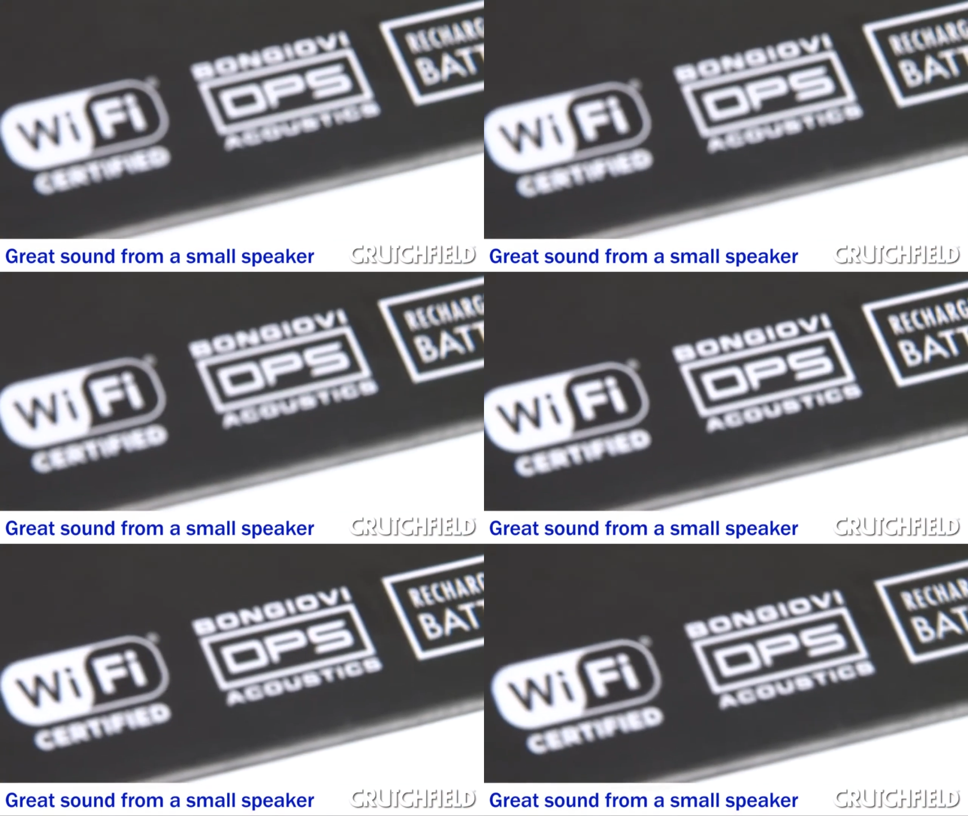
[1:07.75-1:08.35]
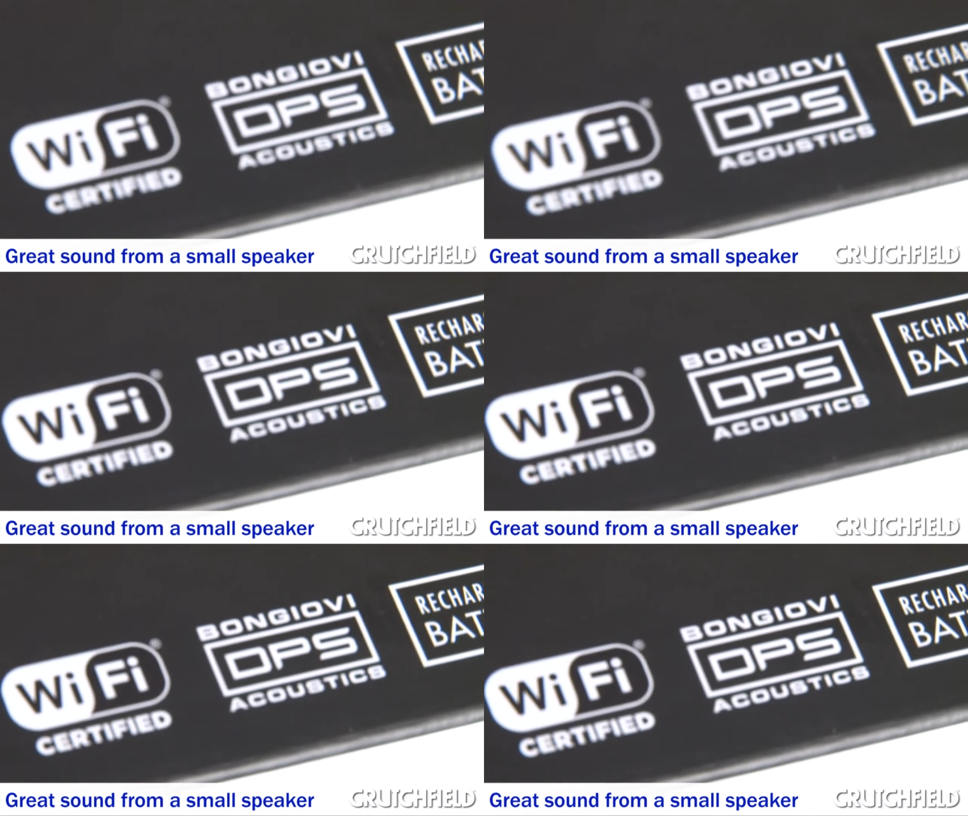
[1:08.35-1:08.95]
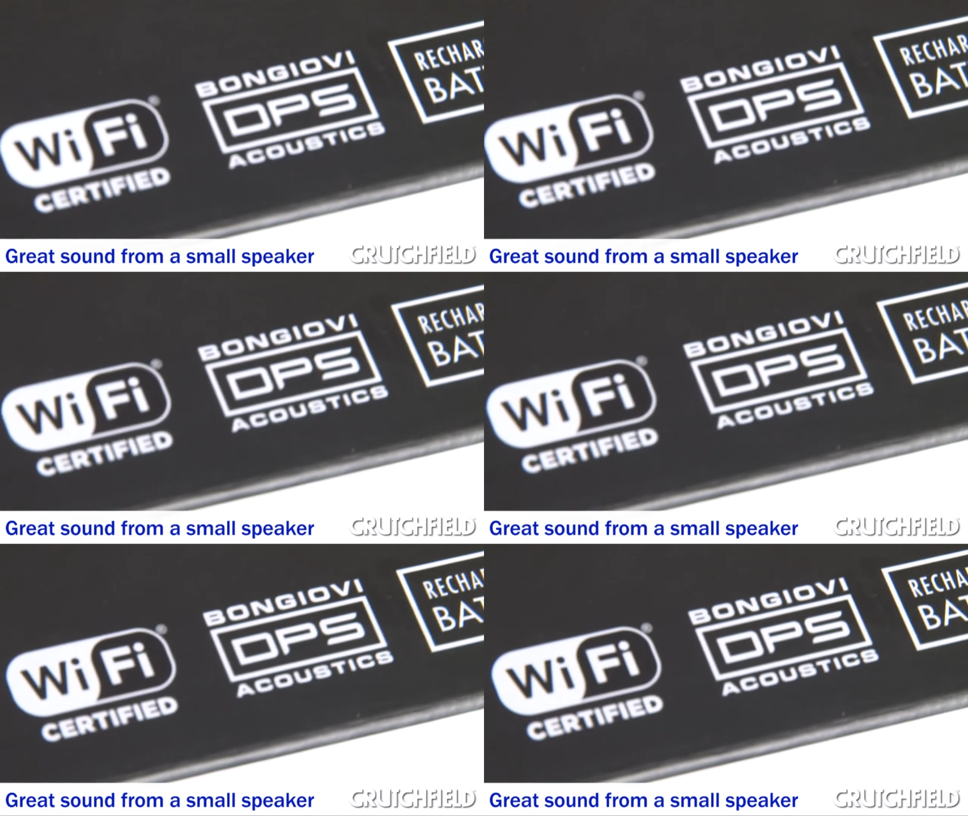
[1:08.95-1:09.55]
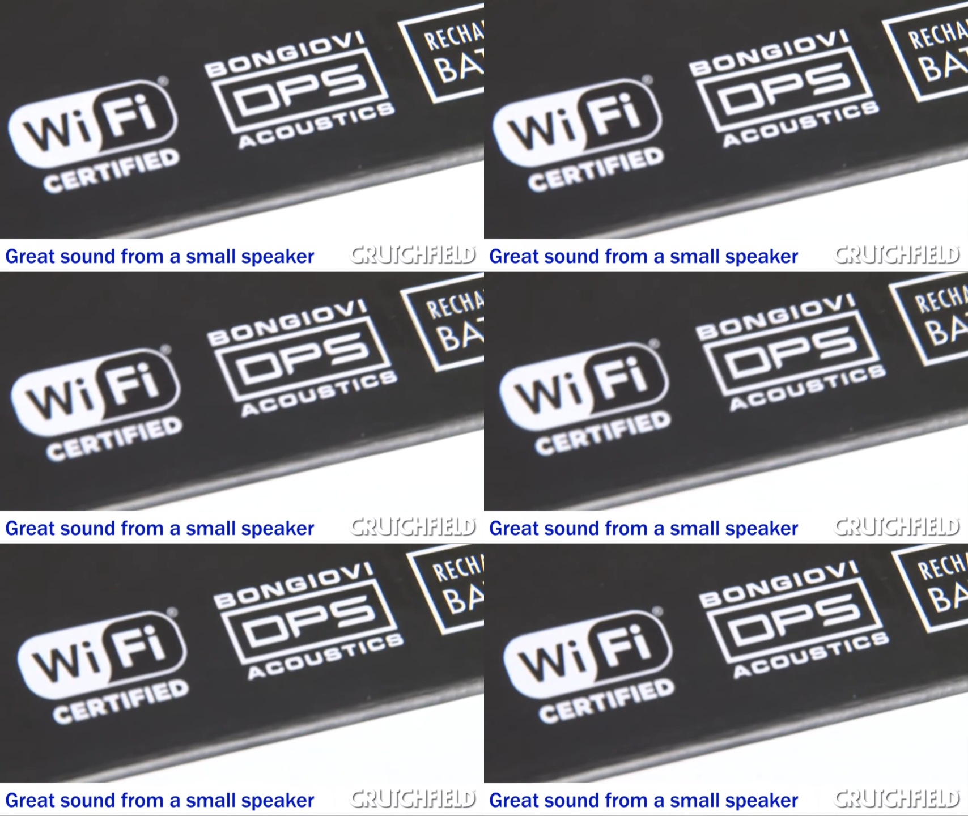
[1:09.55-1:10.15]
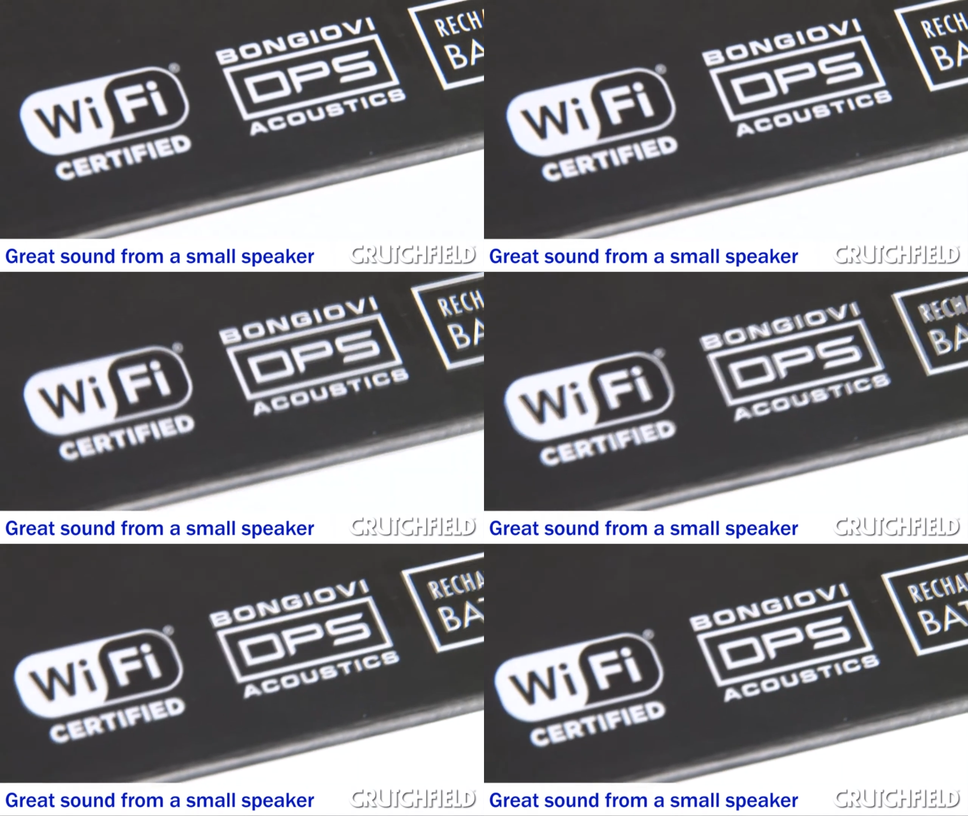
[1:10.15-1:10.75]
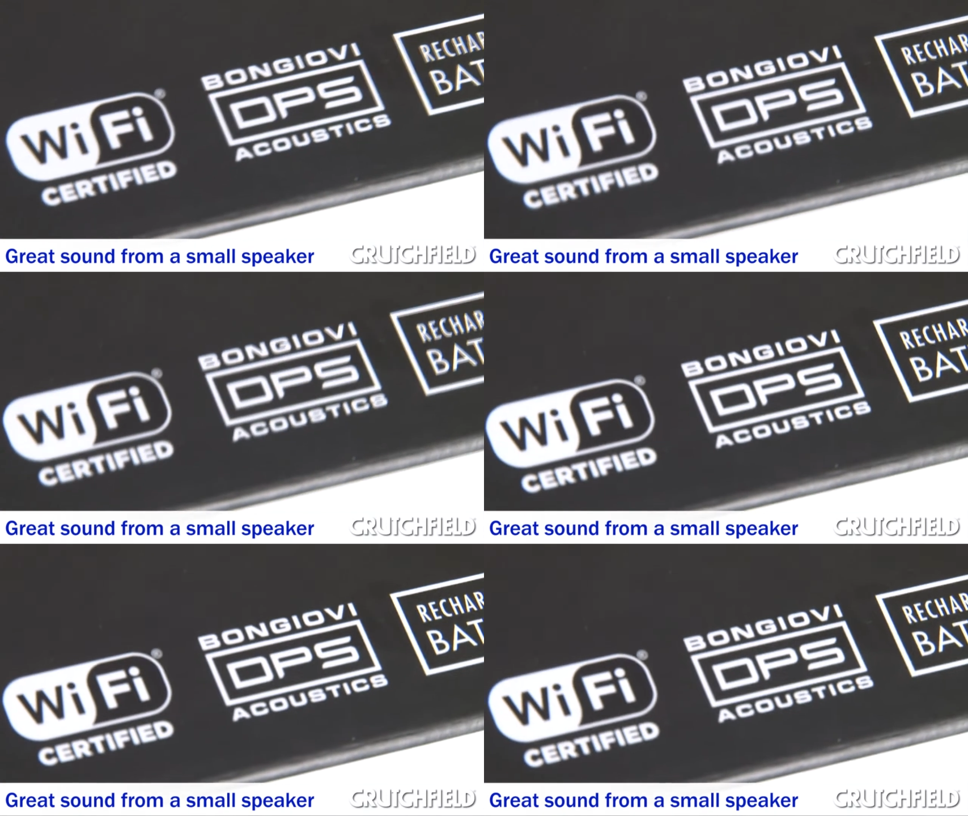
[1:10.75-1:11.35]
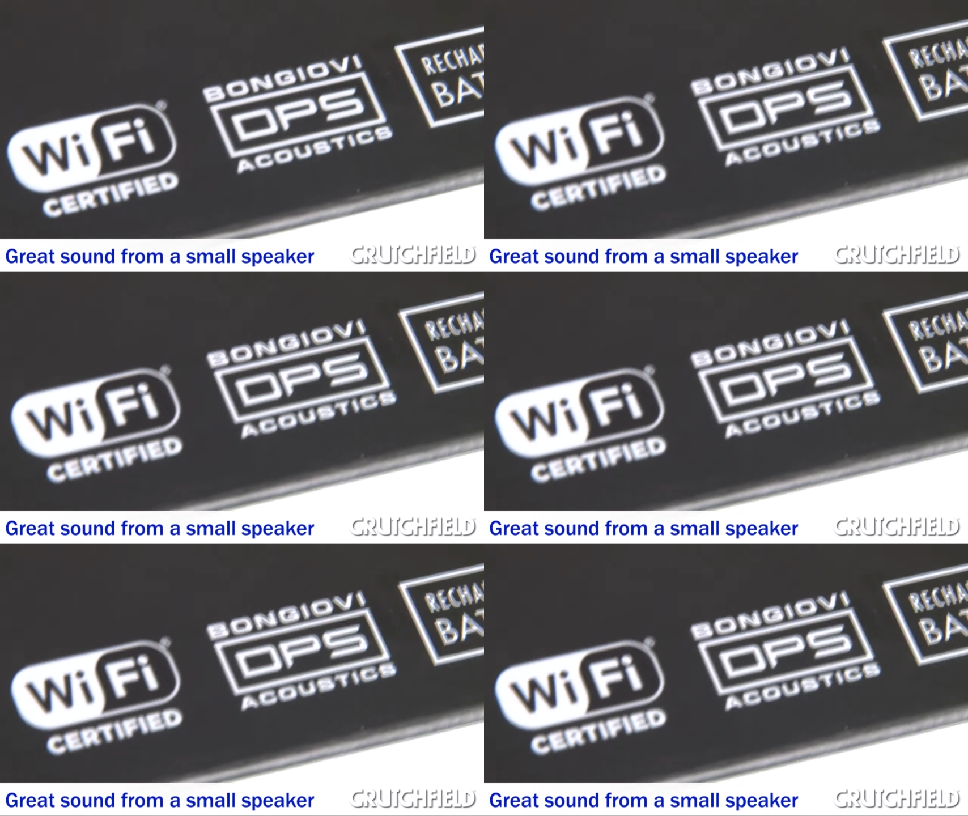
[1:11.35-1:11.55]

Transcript: No face is visible, so there are no lips to read.